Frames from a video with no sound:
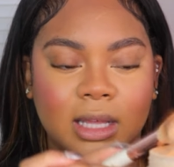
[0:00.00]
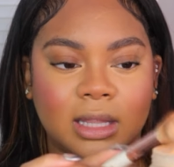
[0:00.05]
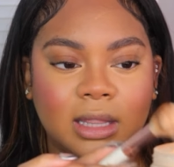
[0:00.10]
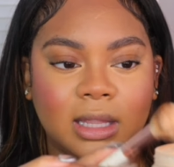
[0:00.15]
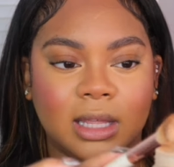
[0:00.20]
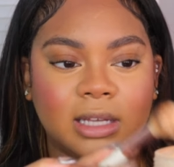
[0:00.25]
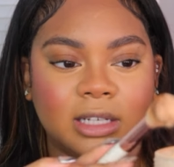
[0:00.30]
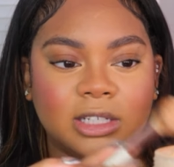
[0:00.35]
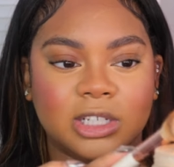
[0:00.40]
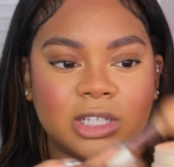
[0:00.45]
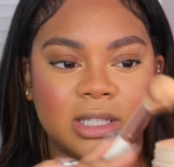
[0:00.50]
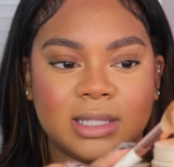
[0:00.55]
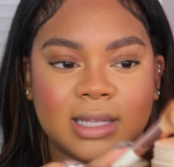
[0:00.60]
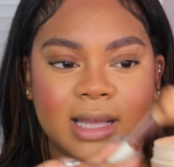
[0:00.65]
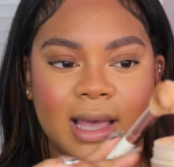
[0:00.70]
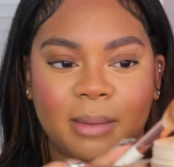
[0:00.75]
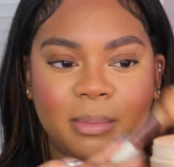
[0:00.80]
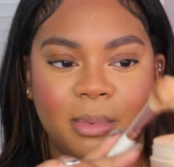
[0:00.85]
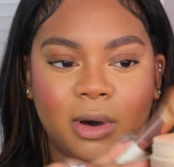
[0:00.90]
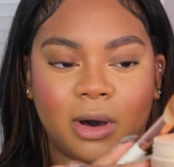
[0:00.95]
and then just
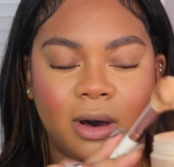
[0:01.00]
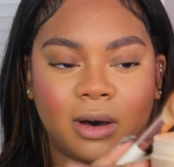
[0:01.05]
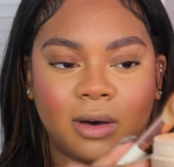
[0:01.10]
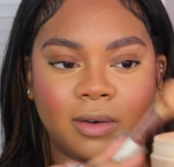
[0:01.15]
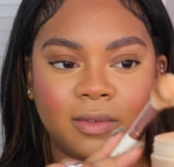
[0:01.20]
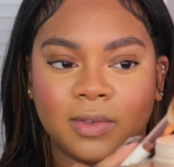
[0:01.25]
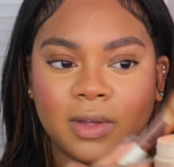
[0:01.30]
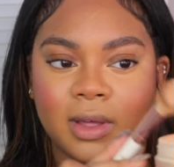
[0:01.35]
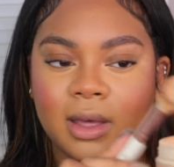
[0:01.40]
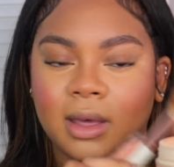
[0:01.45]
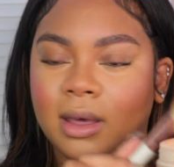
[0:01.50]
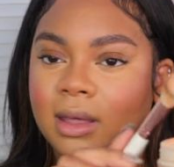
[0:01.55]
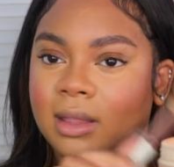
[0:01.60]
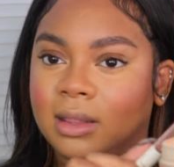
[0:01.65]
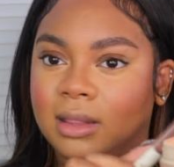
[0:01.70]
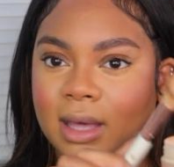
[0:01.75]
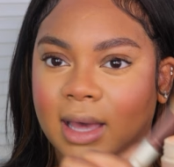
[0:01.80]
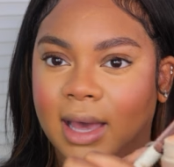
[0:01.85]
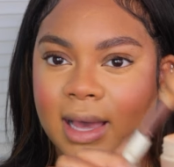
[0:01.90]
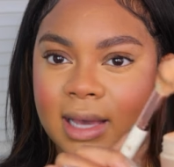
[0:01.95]
tap off
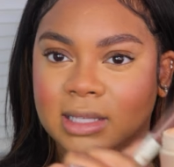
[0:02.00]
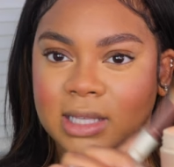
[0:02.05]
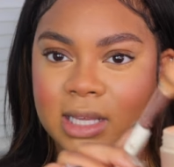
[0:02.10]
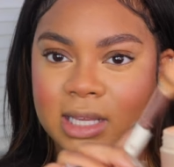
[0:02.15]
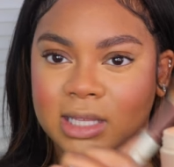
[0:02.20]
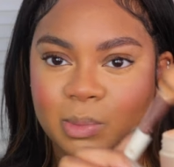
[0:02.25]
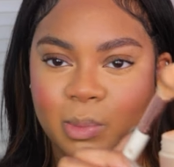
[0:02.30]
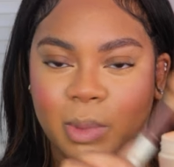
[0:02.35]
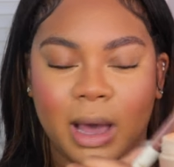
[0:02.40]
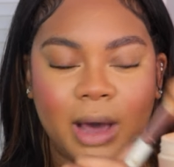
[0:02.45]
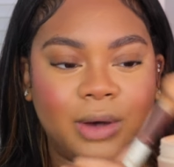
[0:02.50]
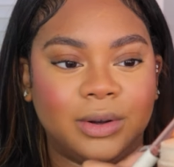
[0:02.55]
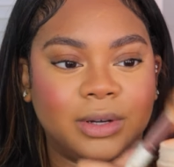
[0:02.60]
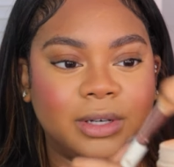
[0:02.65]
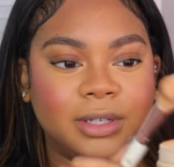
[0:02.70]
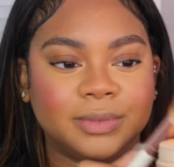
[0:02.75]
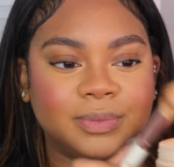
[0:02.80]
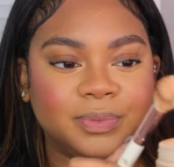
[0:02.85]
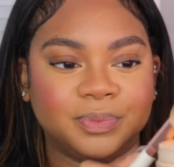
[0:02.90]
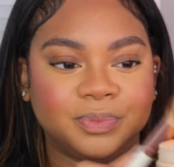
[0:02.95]
the excess powder,